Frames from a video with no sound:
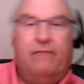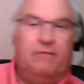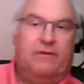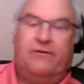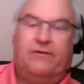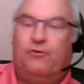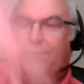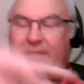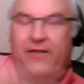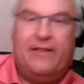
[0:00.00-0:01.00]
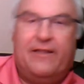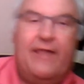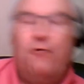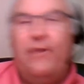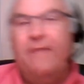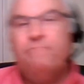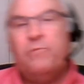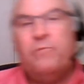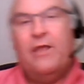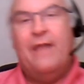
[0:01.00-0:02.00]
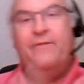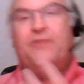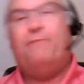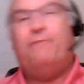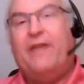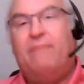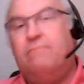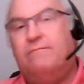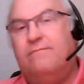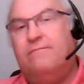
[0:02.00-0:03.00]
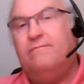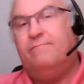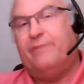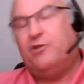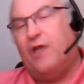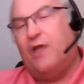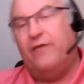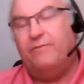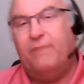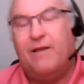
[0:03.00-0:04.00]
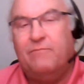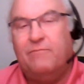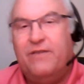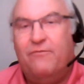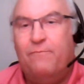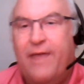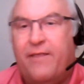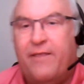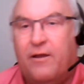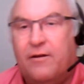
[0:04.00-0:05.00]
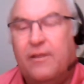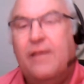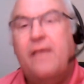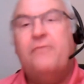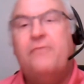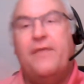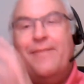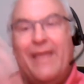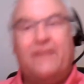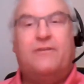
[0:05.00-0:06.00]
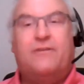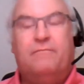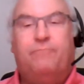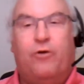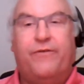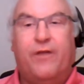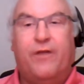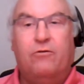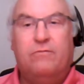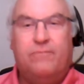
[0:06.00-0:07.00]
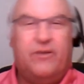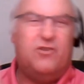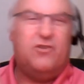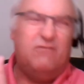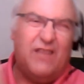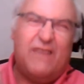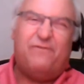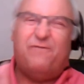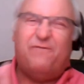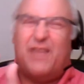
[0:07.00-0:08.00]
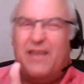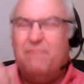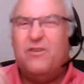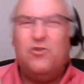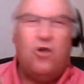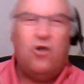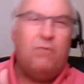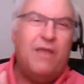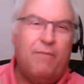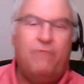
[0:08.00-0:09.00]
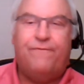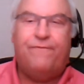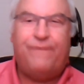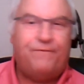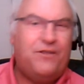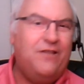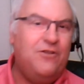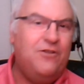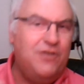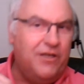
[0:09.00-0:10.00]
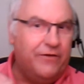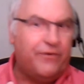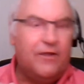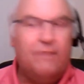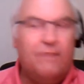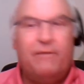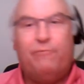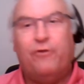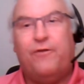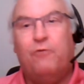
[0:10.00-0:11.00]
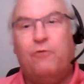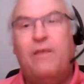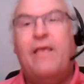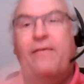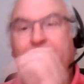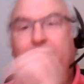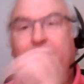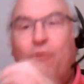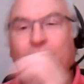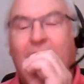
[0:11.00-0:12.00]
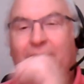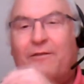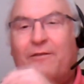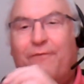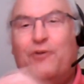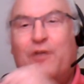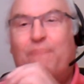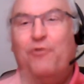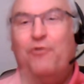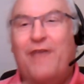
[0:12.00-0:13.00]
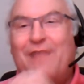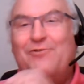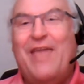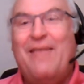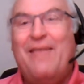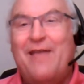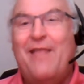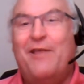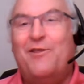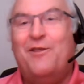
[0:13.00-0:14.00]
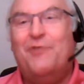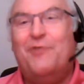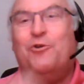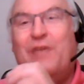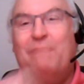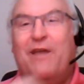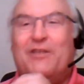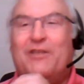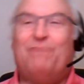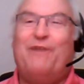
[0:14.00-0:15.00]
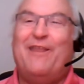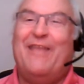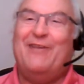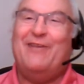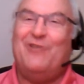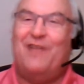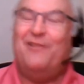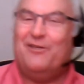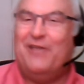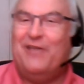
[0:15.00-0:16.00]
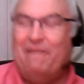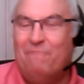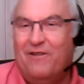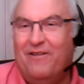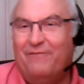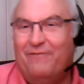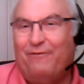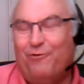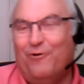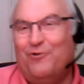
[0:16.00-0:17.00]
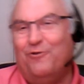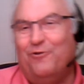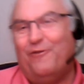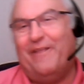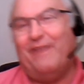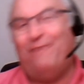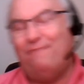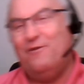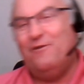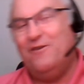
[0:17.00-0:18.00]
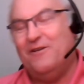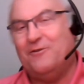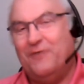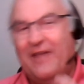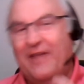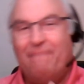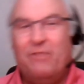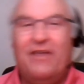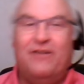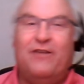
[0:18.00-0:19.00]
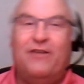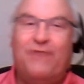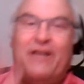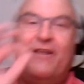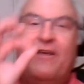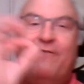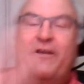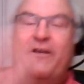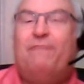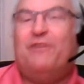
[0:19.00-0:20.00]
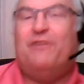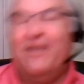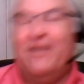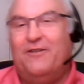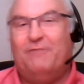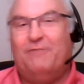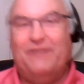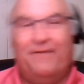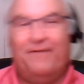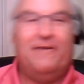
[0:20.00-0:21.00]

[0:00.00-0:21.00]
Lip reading: gets twisted in any way, and the spirit perchance becomes even better, the next pot still, which lifetime is normally about 15 years per pot still, they will artificially put that dent in it to keep that spirit exactly the same for flowing through for the next 15 years. So yeah, it's very, very precise and specific.